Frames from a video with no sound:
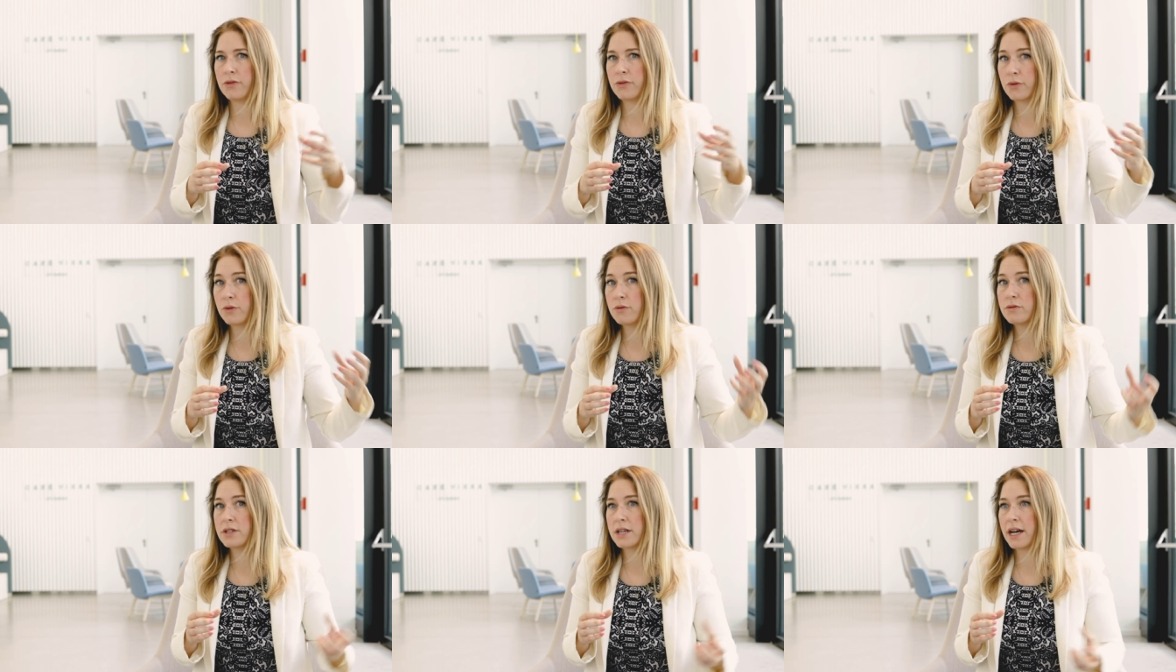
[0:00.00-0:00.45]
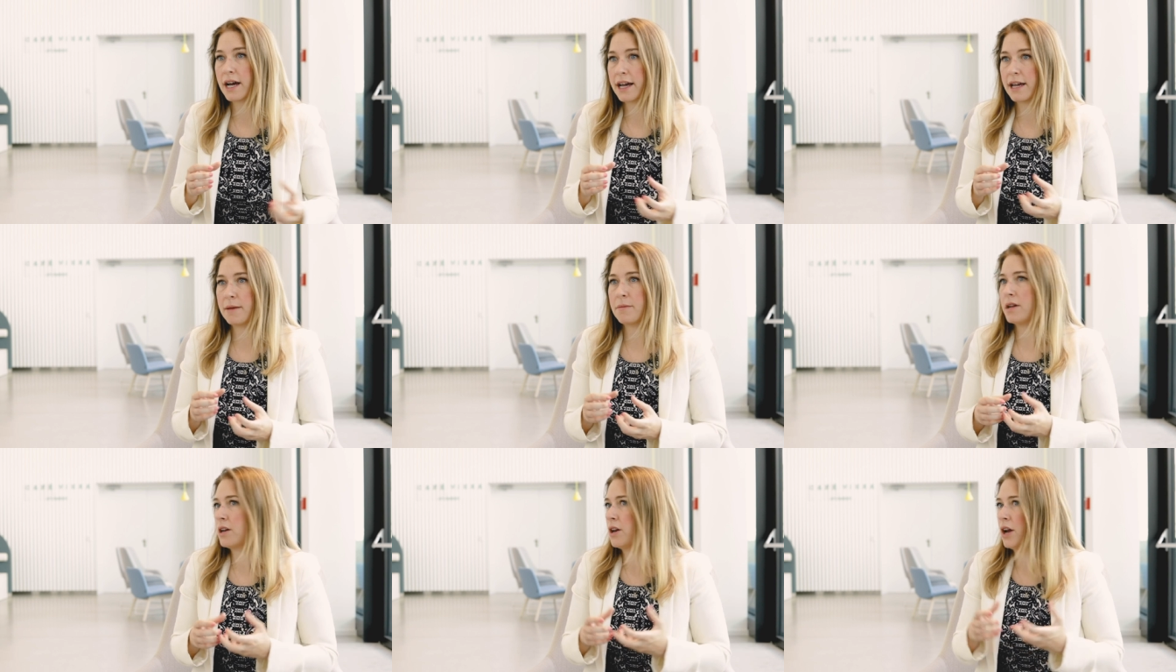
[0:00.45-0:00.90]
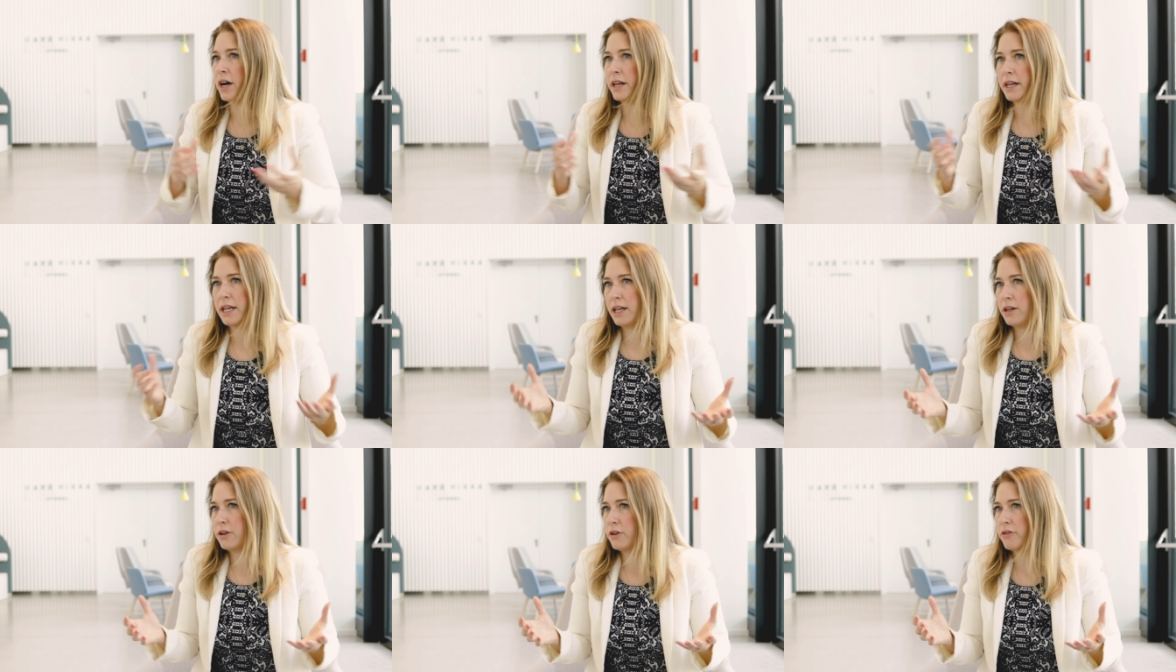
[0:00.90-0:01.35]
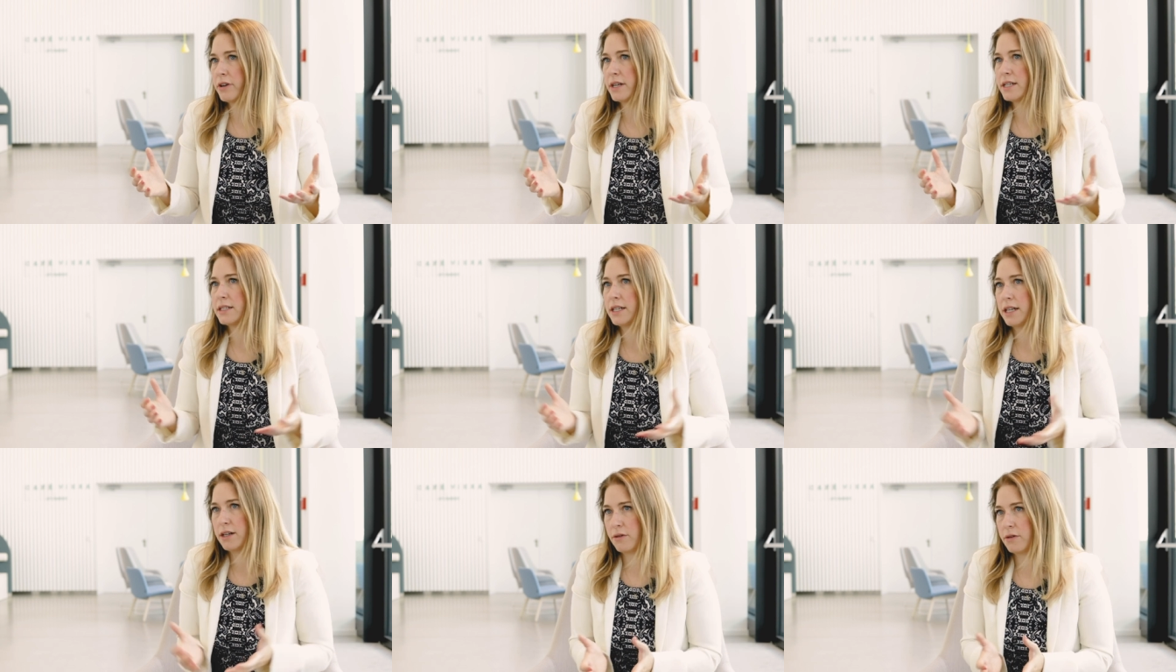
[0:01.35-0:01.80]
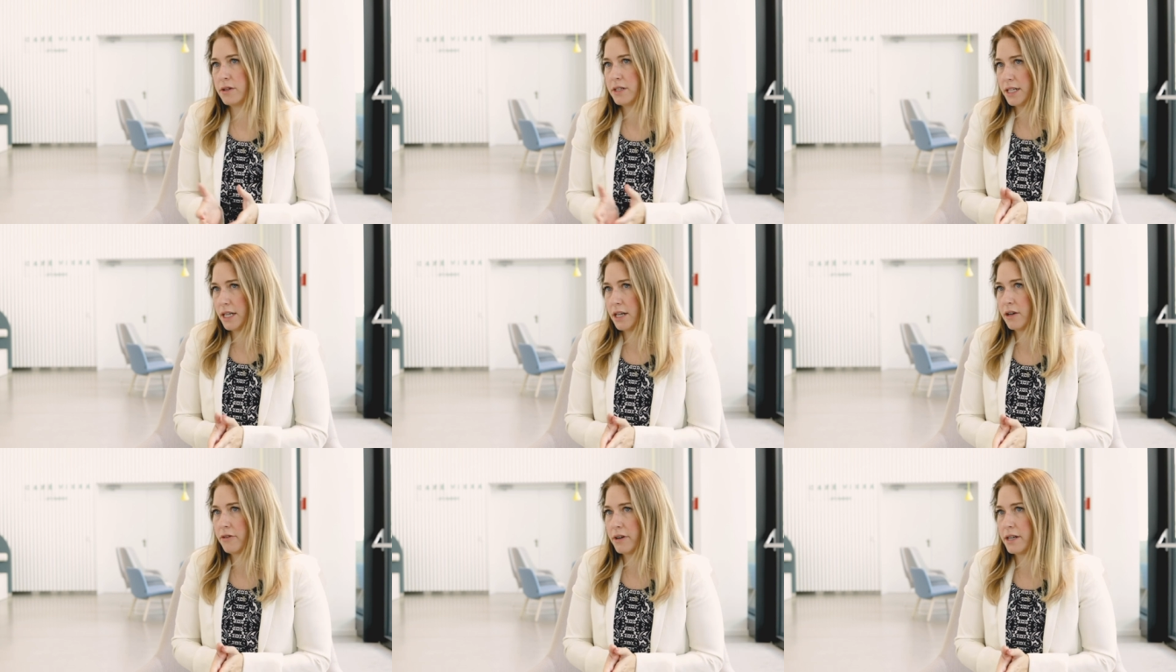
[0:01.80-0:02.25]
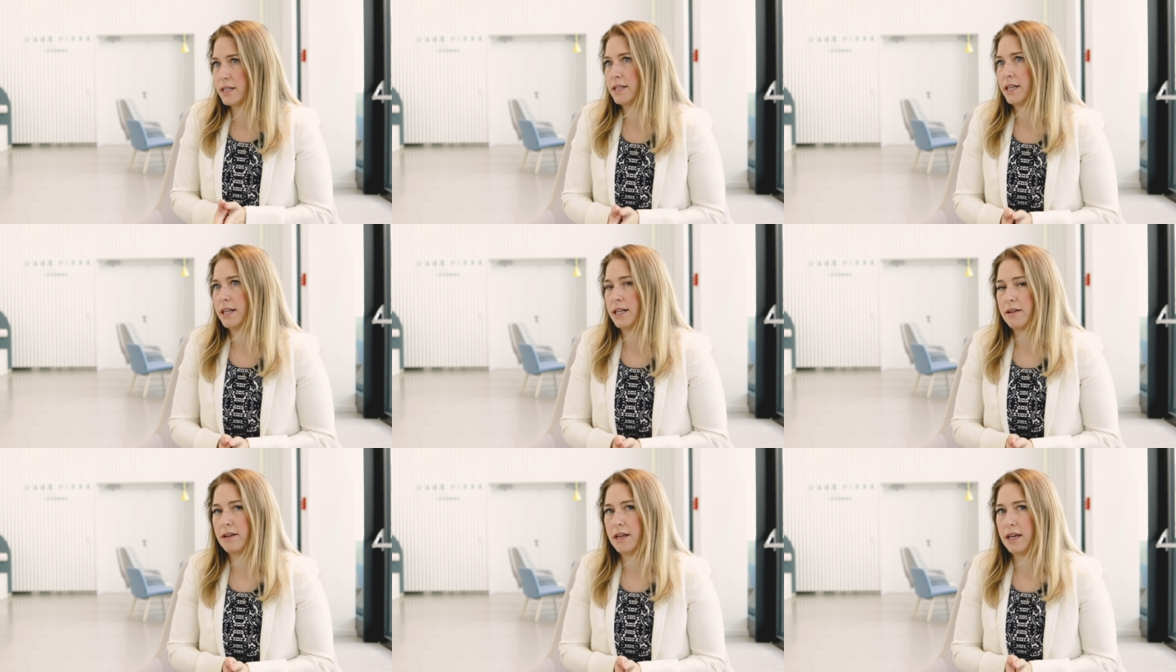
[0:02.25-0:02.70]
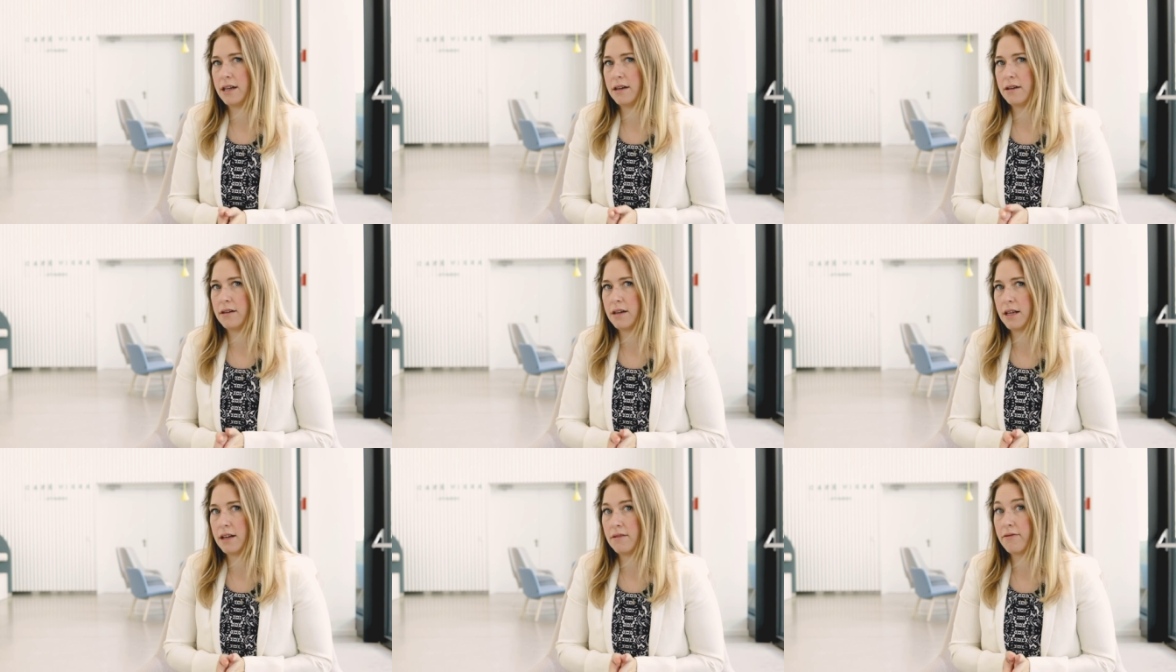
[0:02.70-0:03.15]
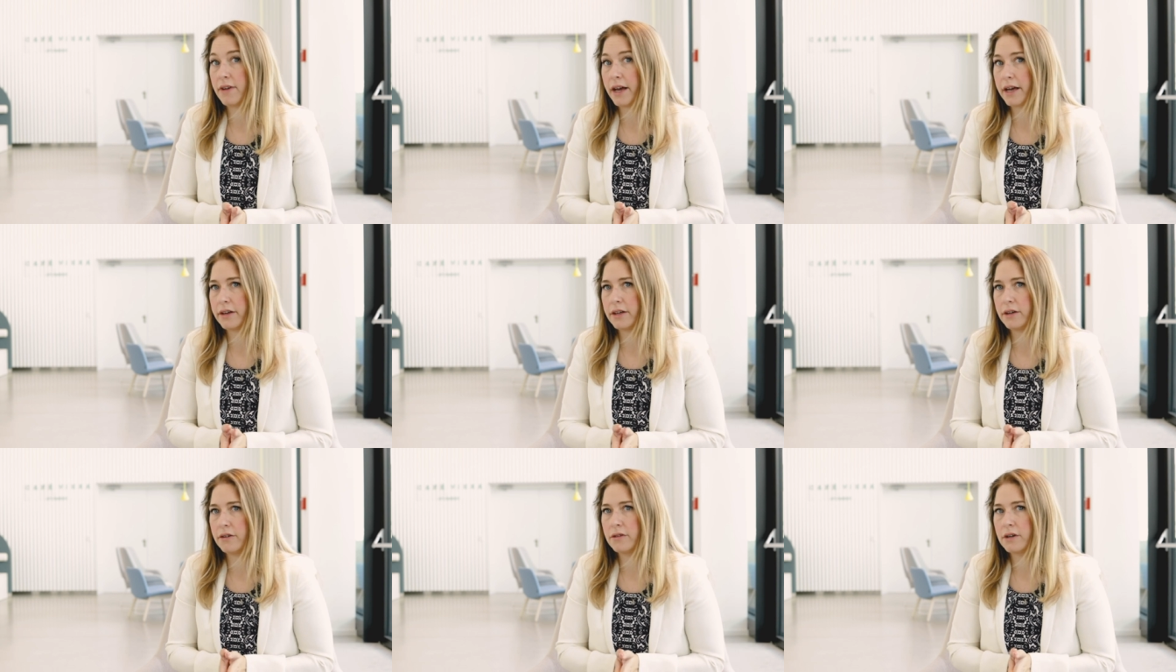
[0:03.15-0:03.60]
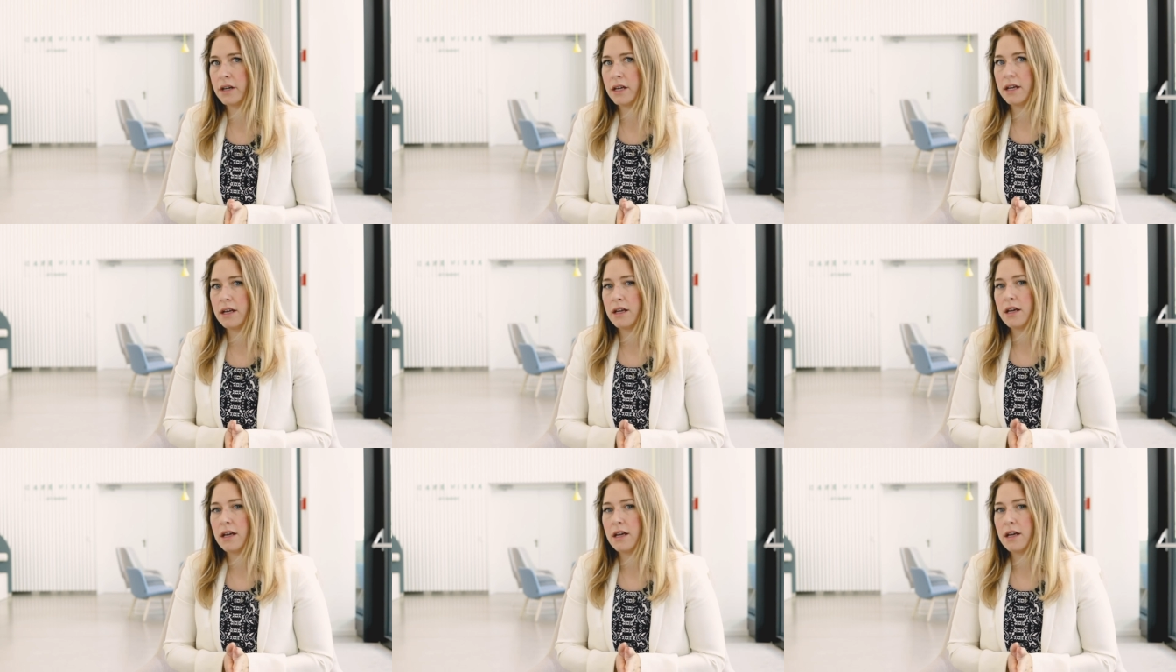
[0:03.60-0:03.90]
through time not increasing or decreasing in, in, in value.